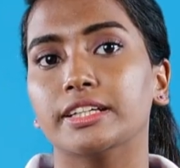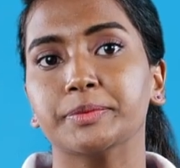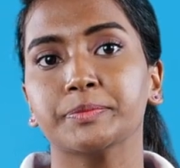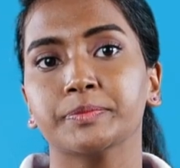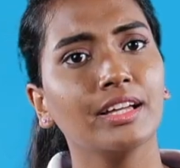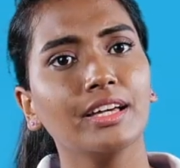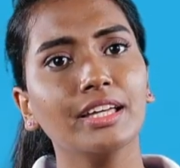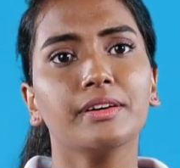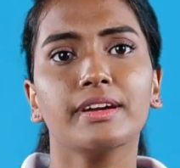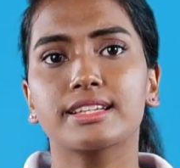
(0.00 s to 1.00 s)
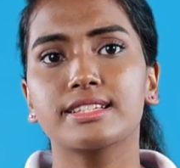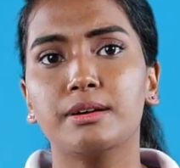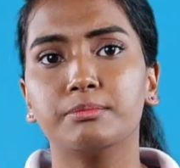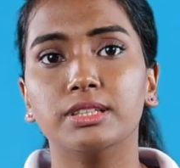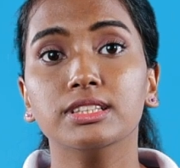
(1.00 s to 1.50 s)
In our
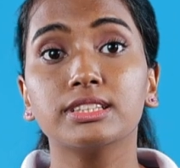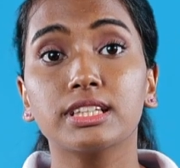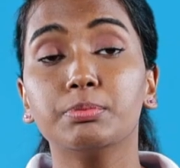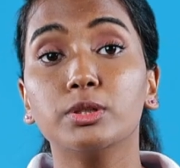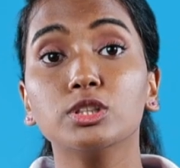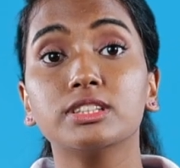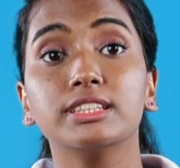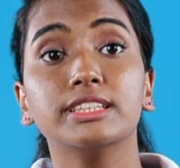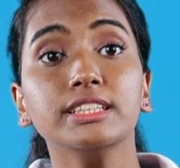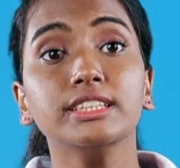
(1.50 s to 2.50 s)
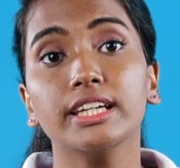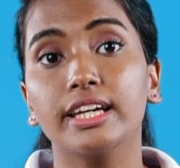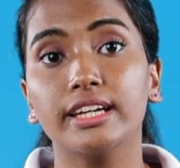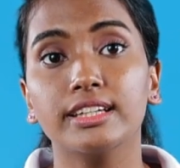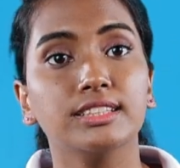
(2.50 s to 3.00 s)
example, suppose the
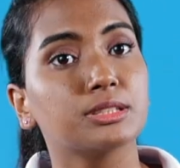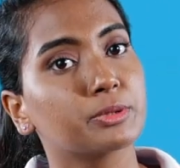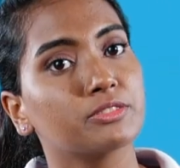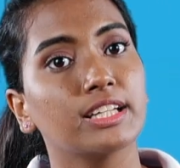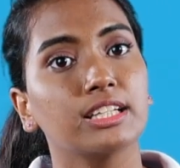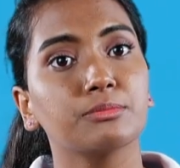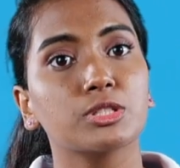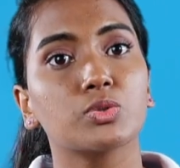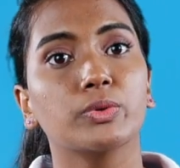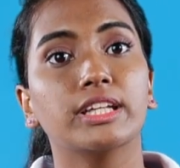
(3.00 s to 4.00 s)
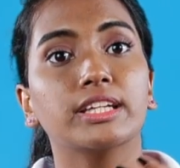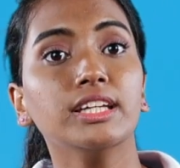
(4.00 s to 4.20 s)
DTAA is prevailing between